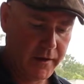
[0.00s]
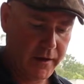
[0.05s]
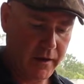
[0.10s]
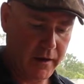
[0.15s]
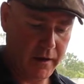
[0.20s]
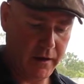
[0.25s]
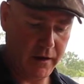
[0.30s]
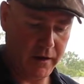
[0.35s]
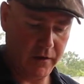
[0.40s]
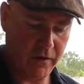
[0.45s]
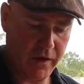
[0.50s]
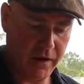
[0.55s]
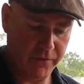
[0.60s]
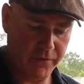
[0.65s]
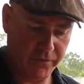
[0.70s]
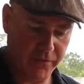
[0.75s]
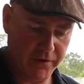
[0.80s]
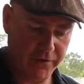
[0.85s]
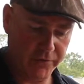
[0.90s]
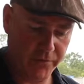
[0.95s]
a lot of
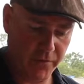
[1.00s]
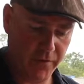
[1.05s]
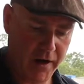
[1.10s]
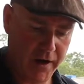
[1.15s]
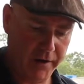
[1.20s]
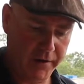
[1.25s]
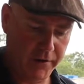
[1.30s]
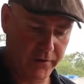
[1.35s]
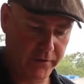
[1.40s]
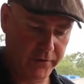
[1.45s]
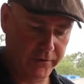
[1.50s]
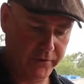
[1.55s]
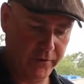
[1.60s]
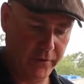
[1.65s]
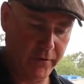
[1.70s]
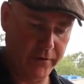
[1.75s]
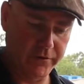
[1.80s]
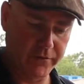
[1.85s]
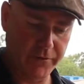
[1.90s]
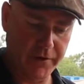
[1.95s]
French varietals,
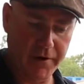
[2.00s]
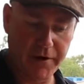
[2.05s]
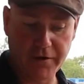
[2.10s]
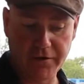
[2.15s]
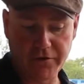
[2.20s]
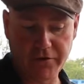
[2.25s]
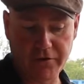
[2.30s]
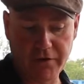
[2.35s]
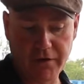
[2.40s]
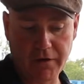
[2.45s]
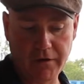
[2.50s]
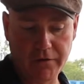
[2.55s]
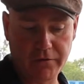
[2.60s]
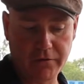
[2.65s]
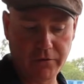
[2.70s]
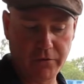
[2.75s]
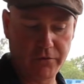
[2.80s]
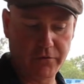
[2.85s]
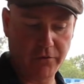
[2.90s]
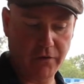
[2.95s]
so it's very interesting
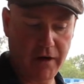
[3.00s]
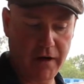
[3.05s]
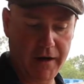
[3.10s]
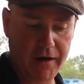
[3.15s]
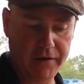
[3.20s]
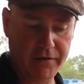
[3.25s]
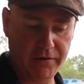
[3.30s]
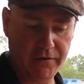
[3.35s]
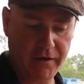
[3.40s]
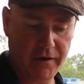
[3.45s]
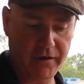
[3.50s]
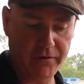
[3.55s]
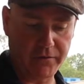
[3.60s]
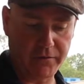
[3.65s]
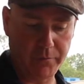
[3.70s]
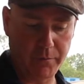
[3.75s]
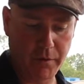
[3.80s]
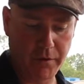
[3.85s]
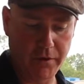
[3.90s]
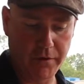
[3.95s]
to try and
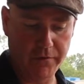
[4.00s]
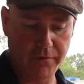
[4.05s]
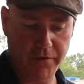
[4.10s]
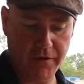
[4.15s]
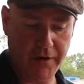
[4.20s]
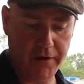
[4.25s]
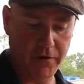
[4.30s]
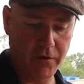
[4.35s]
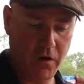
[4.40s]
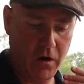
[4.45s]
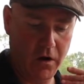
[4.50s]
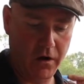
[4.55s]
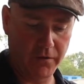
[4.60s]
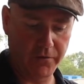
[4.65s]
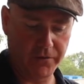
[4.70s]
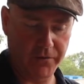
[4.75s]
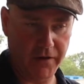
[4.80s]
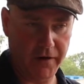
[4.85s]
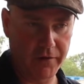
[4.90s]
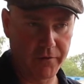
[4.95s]
taste, but very long
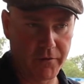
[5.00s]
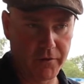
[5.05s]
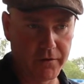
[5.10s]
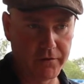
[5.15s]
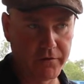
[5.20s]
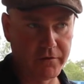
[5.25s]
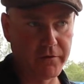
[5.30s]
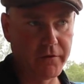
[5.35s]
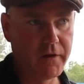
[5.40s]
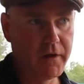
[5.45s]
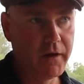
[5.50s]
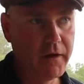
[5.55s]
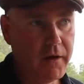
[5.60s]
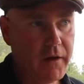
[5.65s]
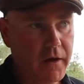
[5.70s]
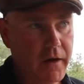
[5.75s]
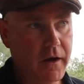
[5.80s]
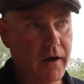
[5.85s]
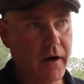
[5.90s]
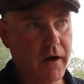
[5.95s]
flavors.
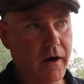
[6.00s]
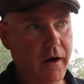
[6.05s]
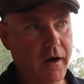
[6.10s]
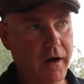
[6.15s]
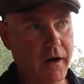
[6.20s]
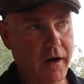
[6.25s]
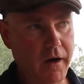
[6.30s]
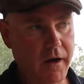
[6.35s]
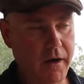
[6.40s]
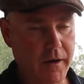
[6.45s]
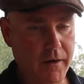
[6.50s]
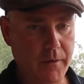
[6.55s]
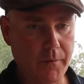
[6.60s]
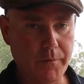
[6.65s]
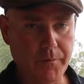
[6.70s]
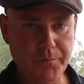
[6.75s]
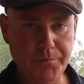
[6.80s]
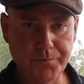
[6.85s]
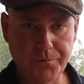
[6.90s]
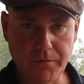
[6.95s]

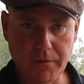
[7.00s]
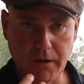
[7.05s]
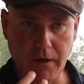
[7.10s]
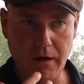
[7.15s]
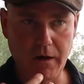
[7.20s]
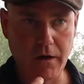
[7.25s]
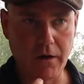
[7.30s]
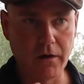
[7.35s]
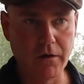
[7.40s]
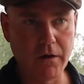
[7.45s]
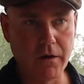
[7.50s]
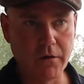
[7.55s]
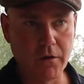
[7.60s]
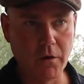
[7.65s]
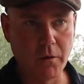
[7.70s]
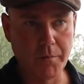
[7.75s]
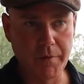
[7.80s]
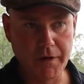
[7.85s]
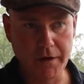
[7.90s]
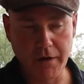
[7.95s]
A
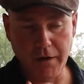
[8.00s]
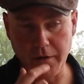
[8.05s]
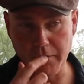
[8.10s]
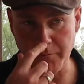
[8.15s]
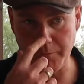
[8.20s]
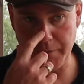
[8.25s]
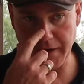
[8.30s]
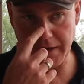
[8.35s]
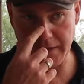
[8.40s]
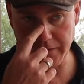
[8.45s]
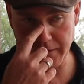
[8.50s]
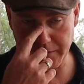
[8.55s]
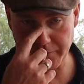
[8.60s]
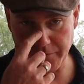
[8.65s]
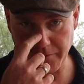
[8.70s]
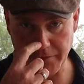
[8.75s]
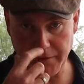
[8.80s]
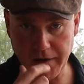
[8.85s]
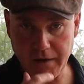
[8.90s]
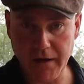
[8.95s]
little bit of bay leaf
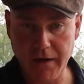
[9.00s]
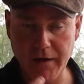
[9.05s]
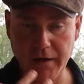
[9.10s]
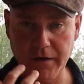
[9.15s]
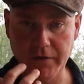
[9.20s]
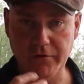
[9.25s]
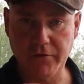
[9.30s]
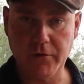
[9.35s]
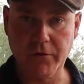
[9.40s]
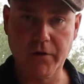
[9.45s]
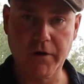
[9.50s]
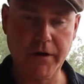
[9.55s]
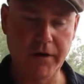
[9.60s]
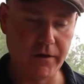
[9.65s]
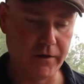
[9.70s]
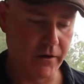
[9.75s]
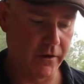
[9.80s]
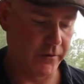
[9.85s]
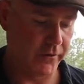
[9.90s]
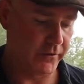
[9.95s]
on the end, I still get
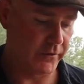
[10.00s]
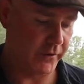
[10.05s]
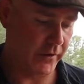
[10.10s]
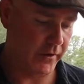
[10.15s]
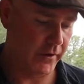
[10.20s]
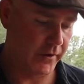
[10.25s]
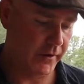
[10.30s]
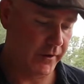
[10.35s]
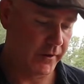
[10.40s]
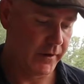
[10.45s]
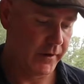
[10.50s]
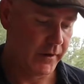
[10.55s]
it on the tongue.